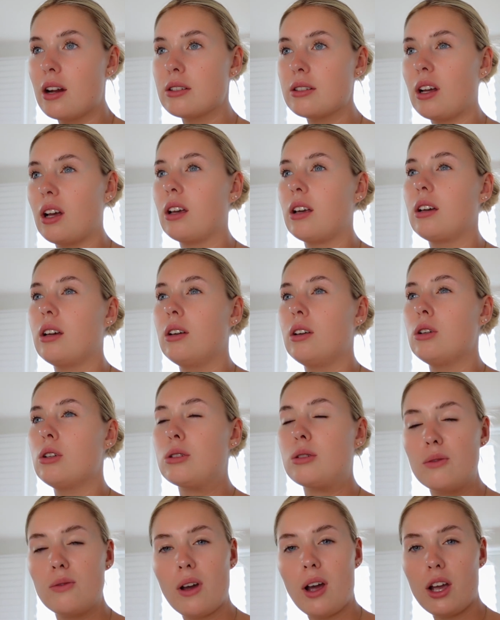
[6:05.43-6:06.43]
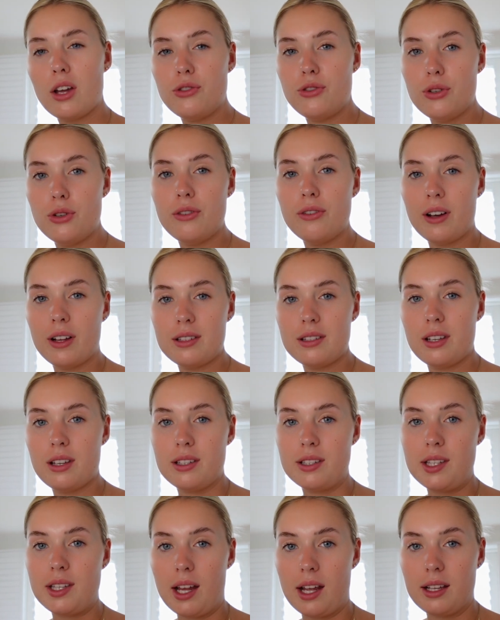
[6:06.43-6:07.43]
I was like, to be fair, I do fancy a
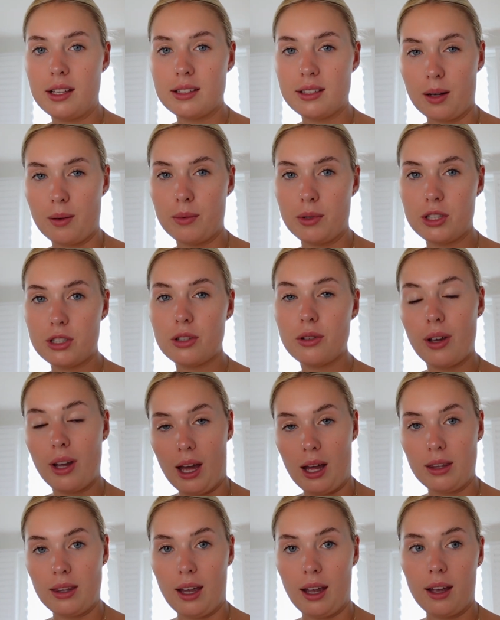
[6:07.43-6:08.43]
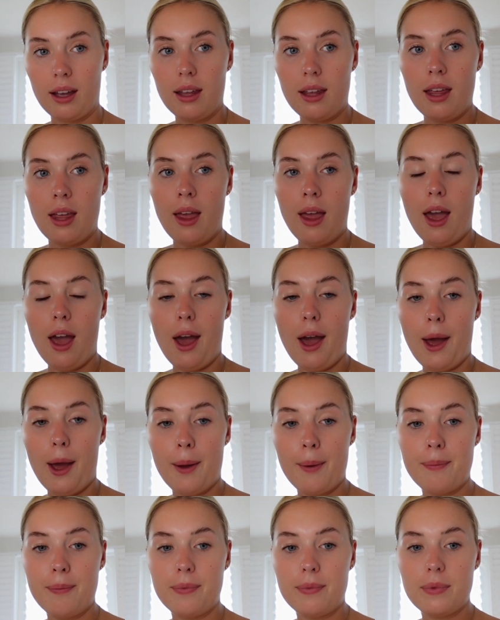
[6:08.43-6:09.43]
steak sandwich, so I had that.
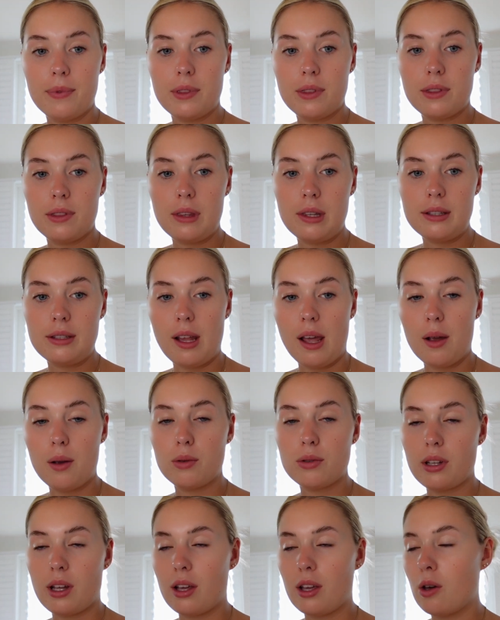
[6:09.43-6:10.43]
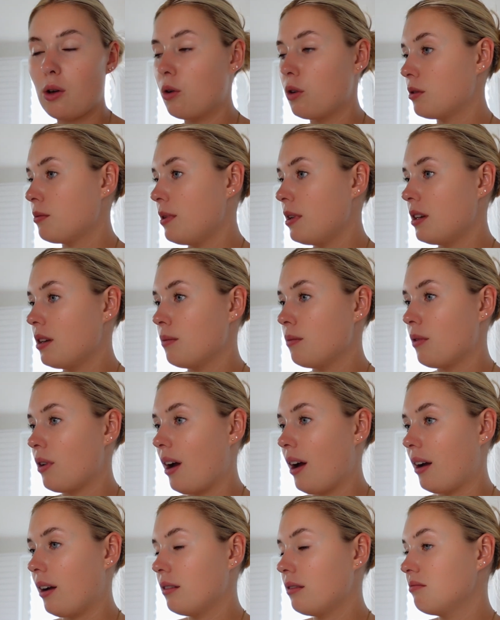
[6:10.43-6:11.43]
The steak was like cooked medium
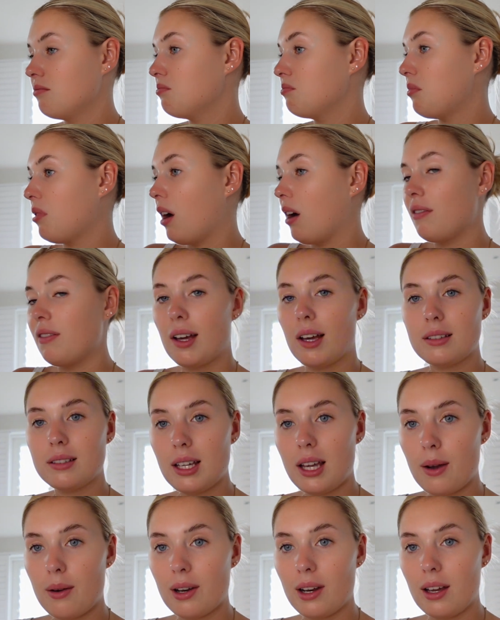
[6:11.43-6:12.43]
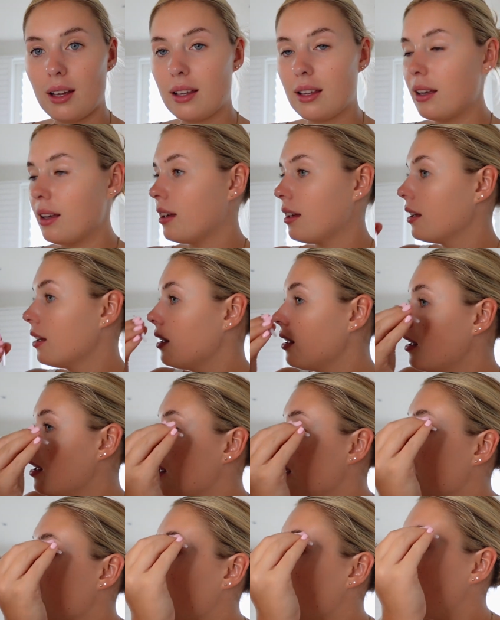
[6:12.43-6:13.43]
rare, perfect, how I like it.
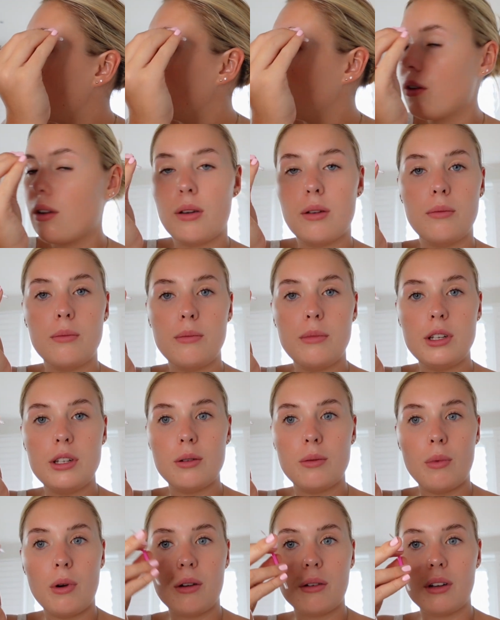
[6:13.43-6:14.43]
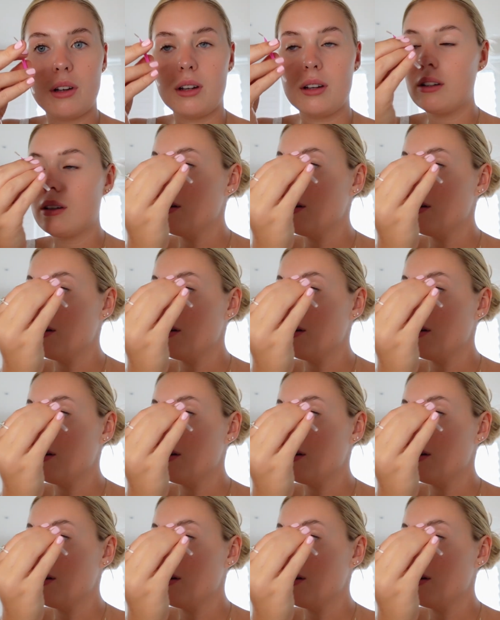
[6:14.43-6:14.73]
No, medium well done.